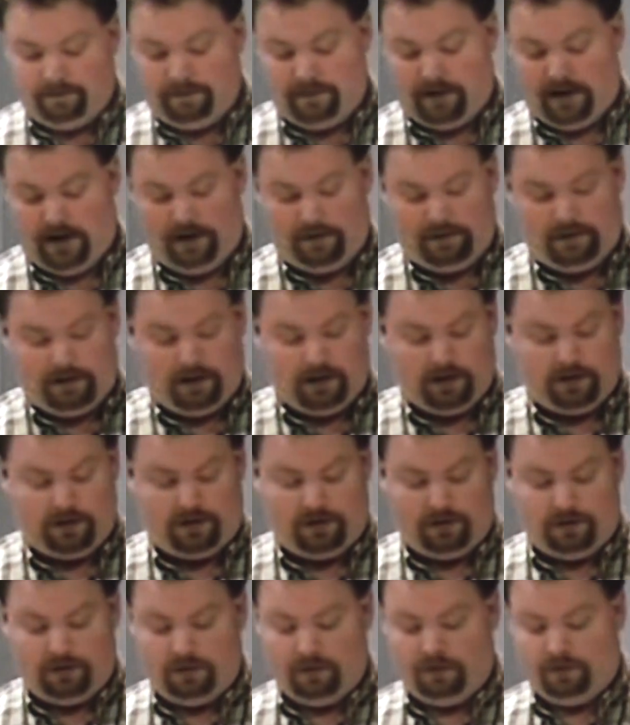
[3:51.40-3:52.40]
have here
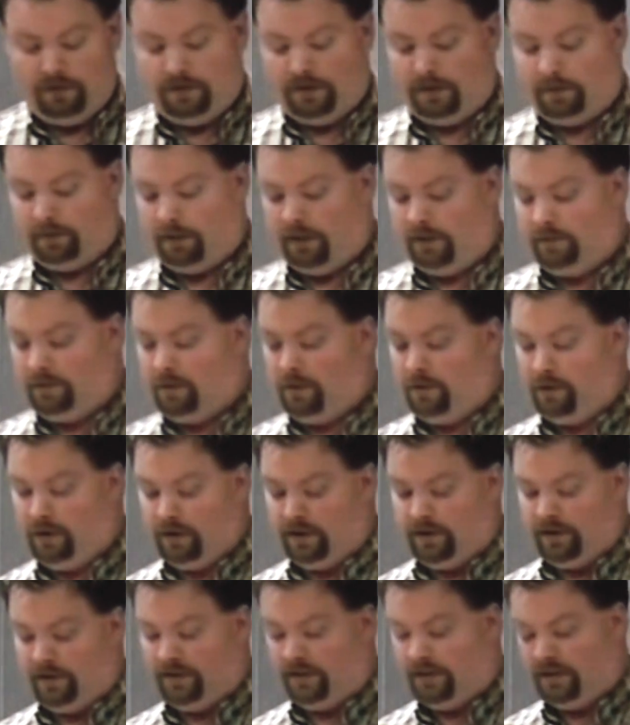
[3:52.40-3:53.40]
2 Supreme
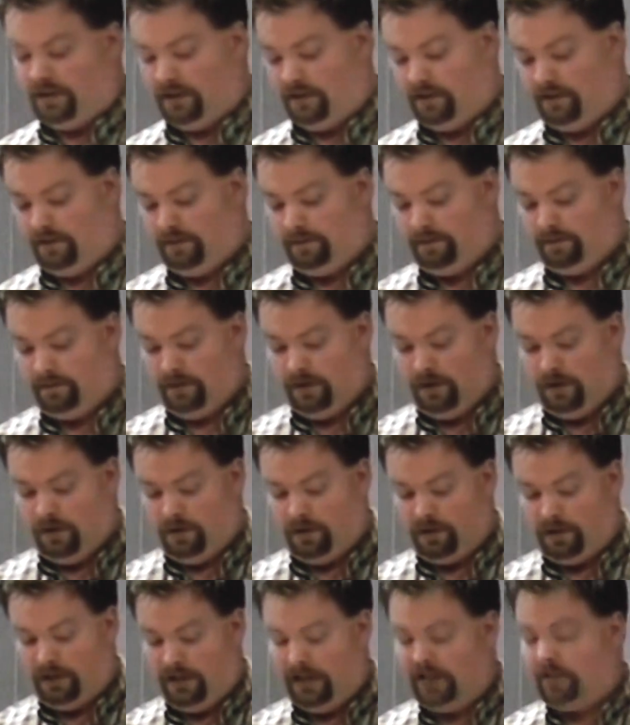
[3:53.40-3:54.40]
Court decisions,
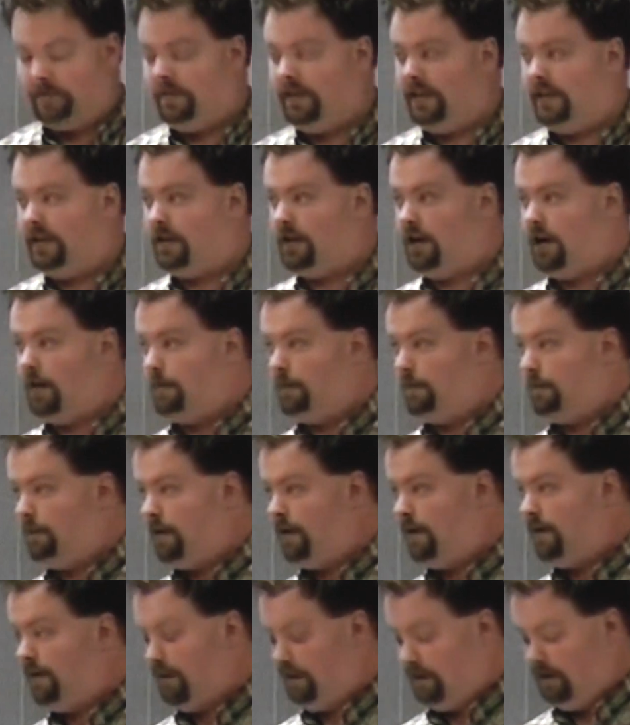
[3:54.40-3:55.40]
Ortiz v. the
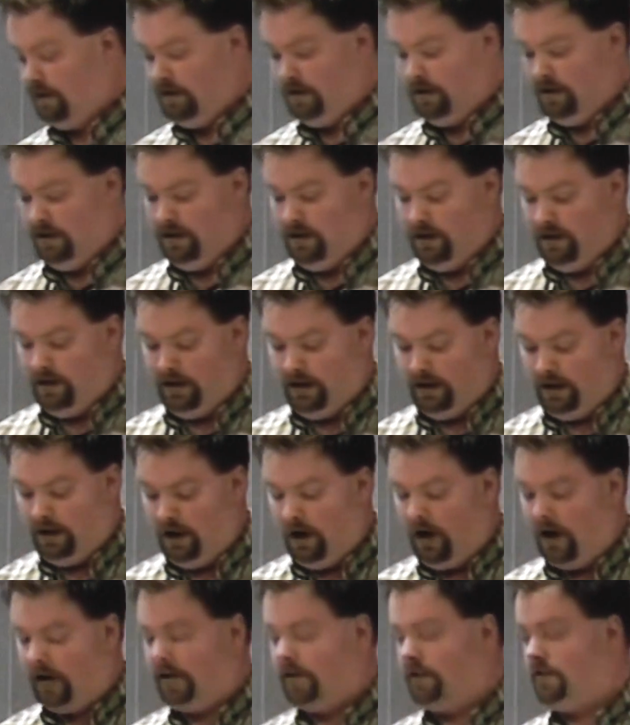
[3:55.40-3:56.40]
Commonwealth and
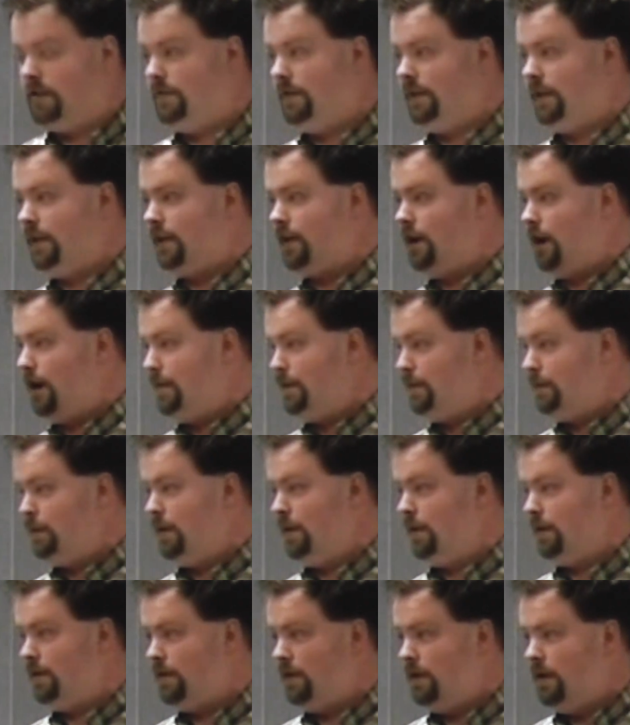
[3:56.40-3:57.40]
Hawkins v. the
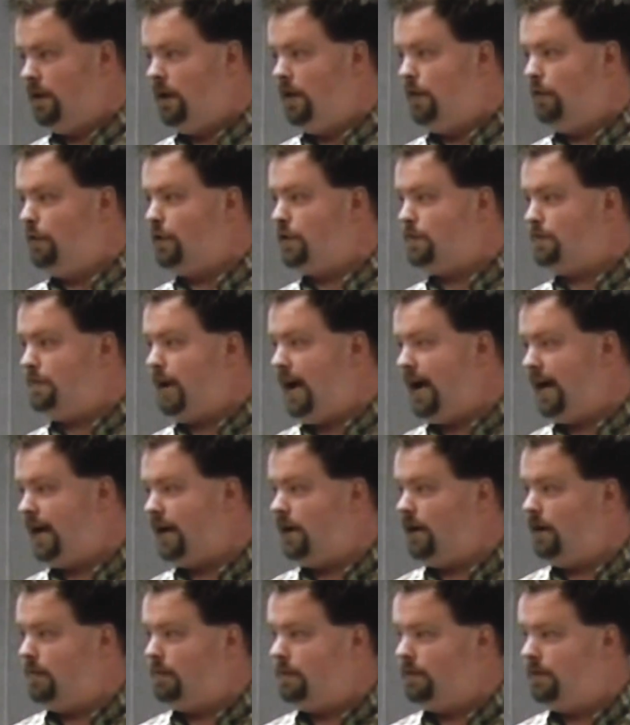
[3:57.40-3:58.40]
Commonwealth, which back
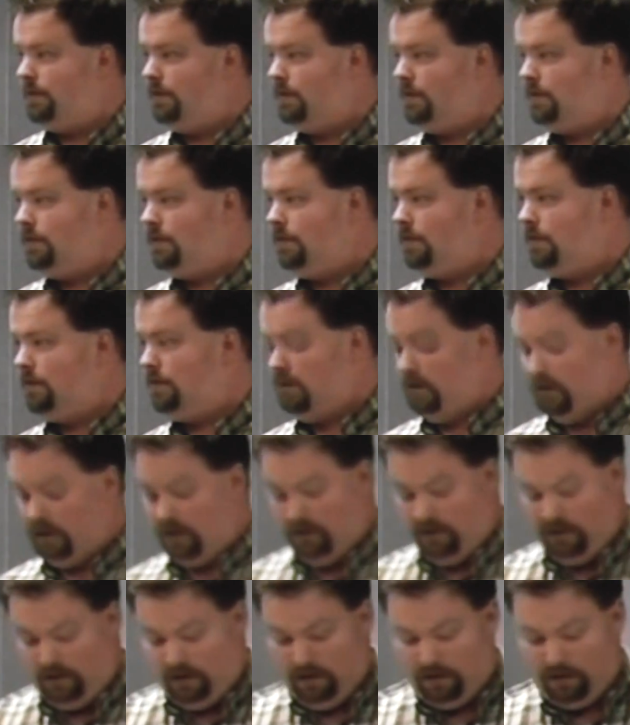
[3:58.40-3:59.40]
up
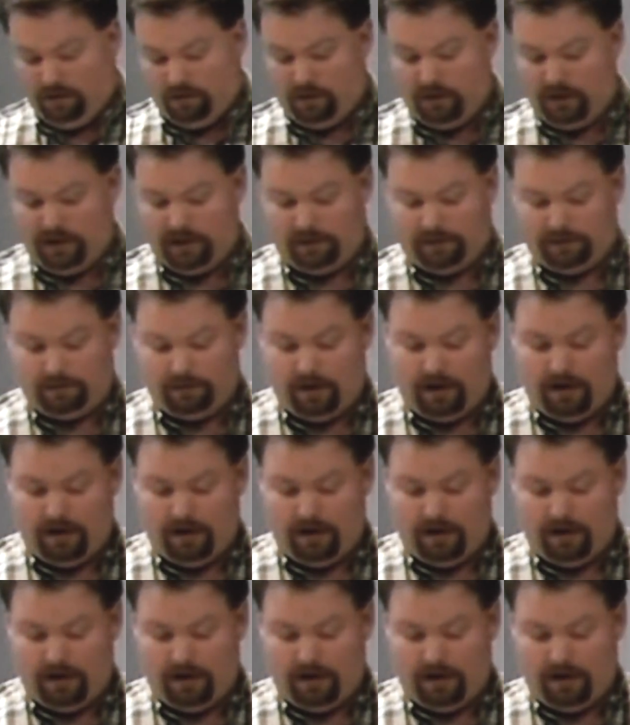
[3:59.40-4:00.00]
what is